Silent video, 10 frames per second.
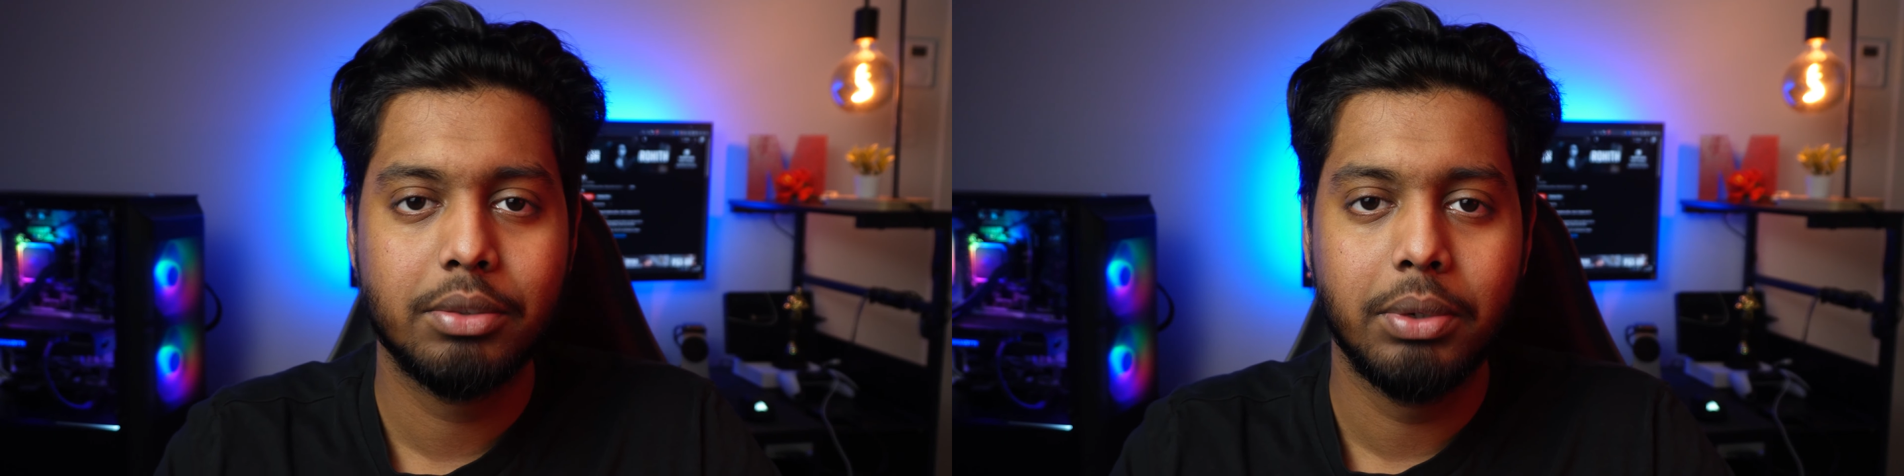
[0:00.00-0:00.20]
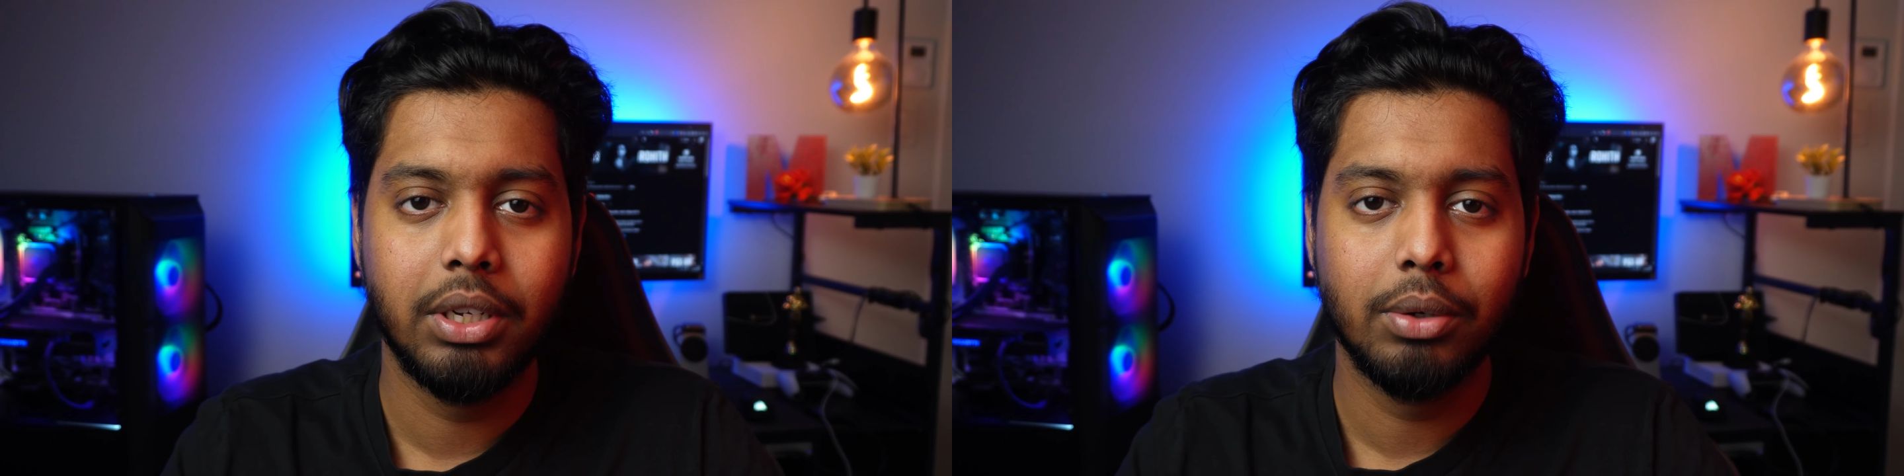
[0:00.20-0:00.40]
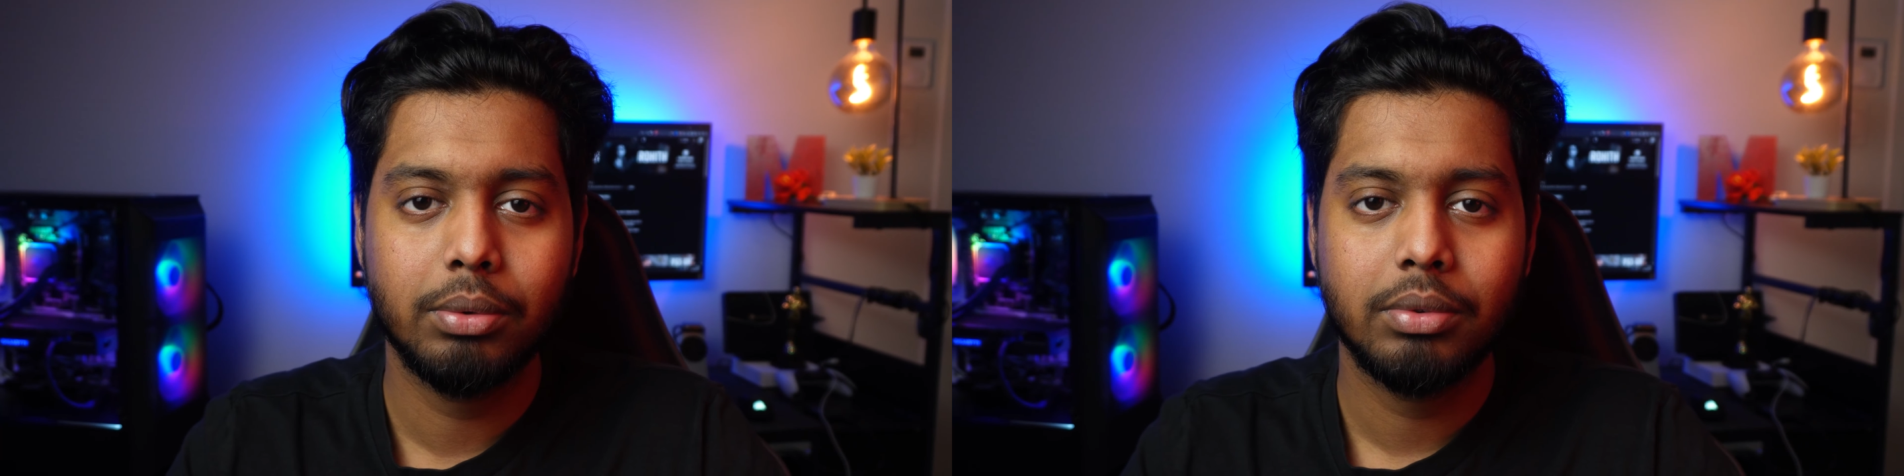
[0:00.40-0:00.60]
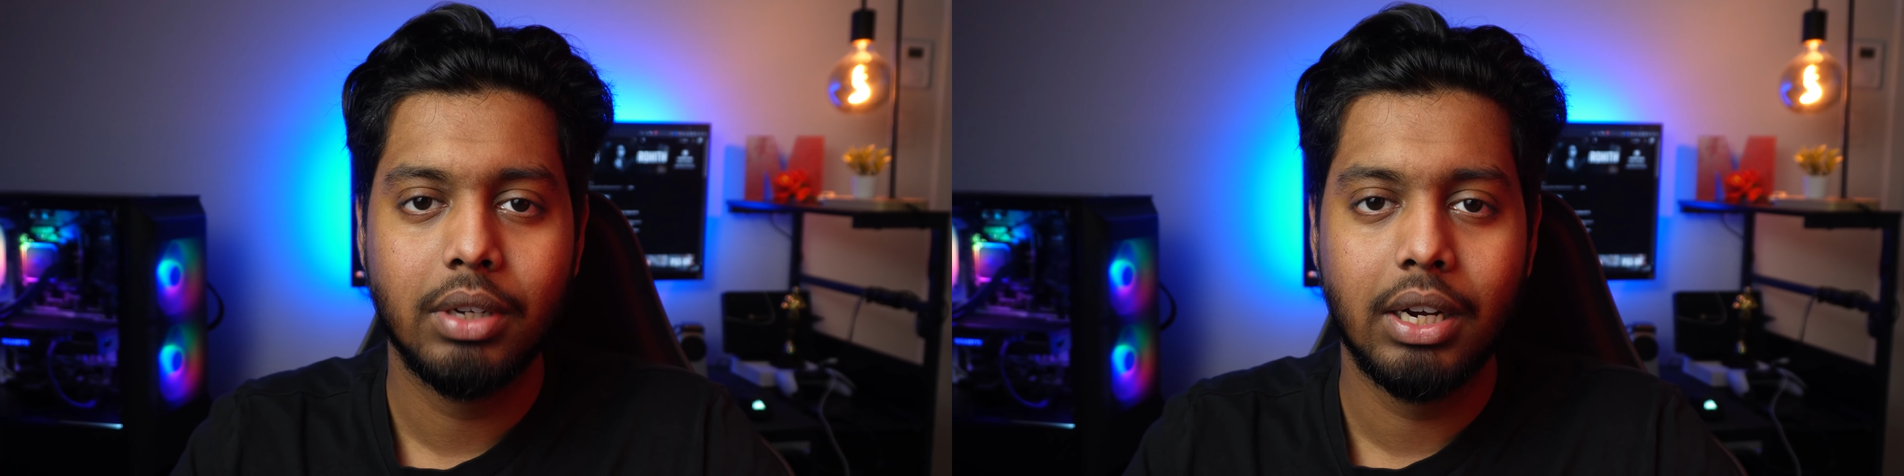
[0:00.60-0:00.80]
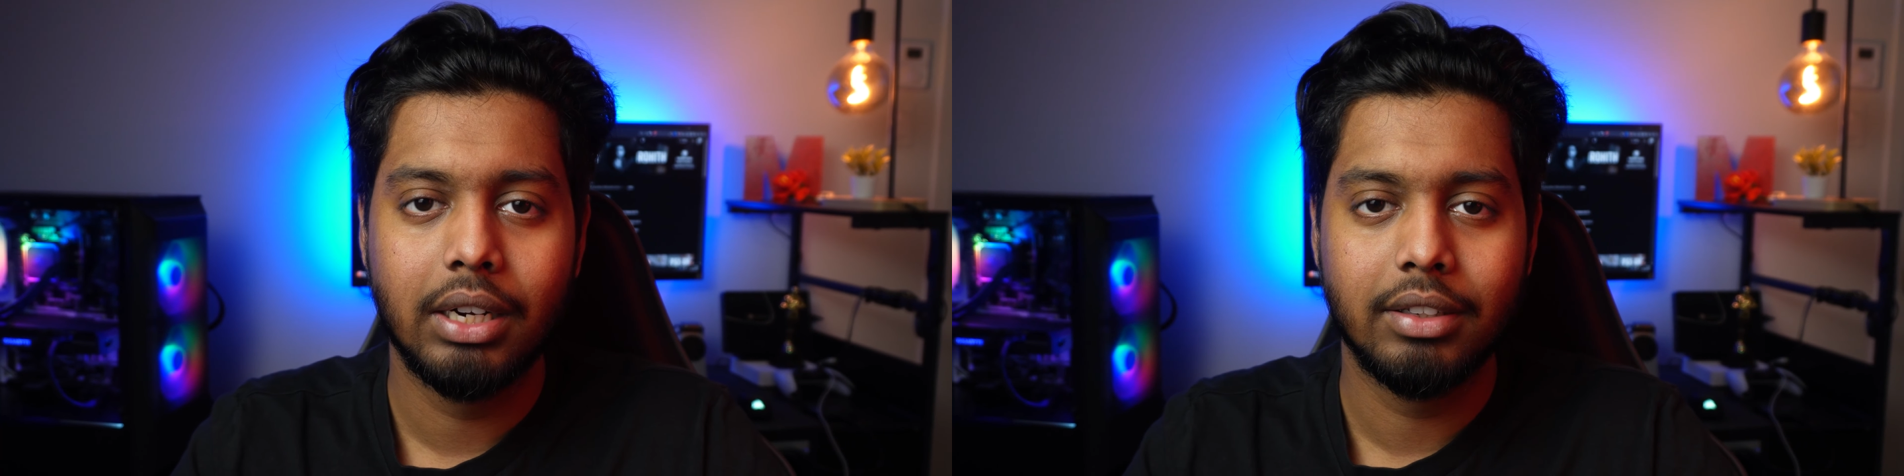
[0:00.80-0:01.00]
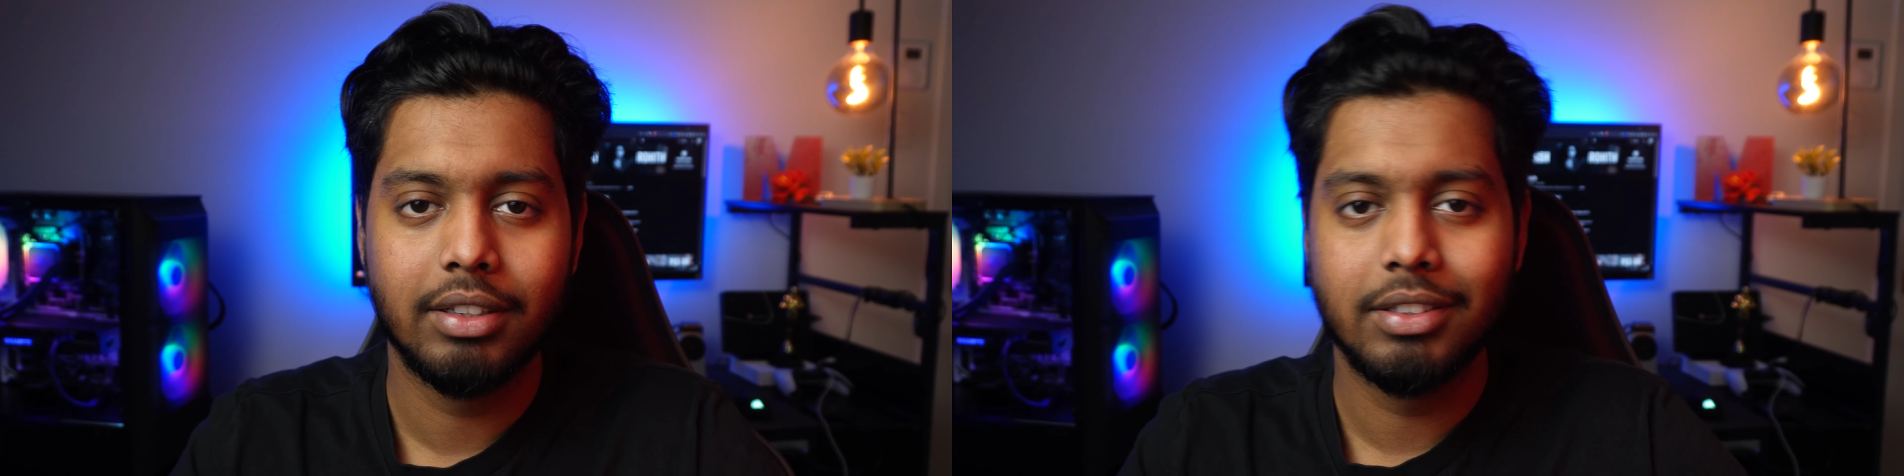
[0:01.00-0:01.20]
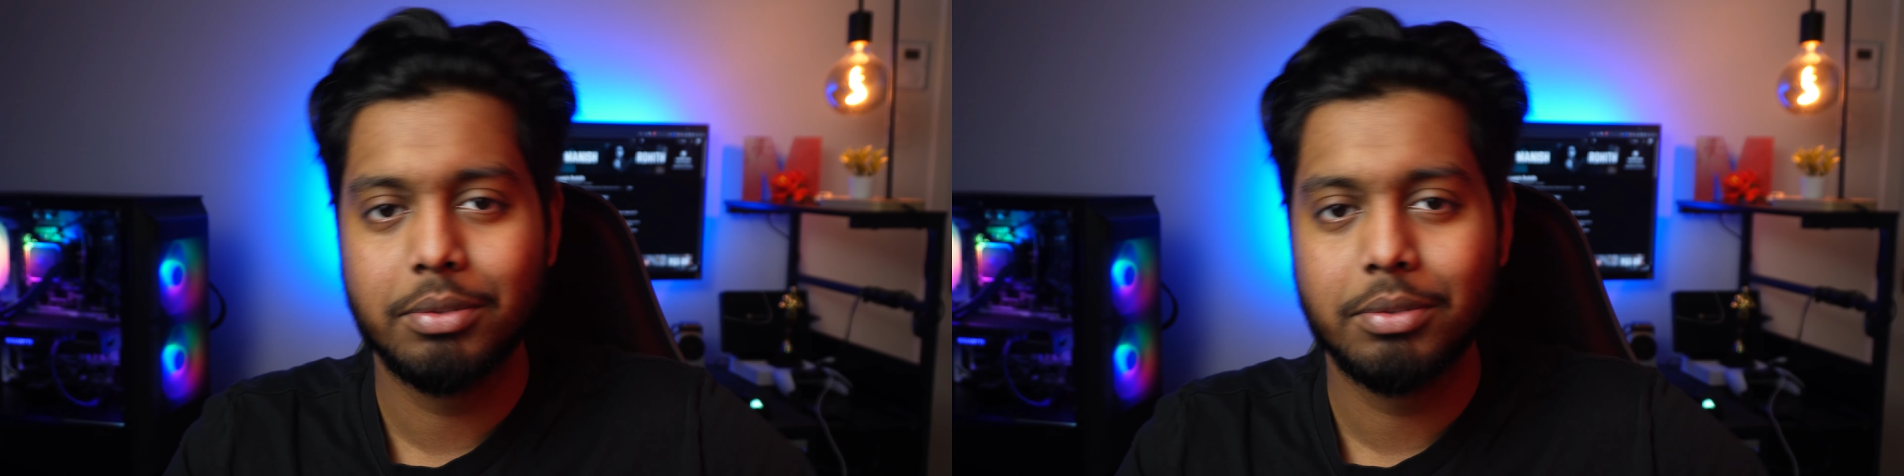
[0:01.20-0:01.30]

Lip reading: video. Till then, it's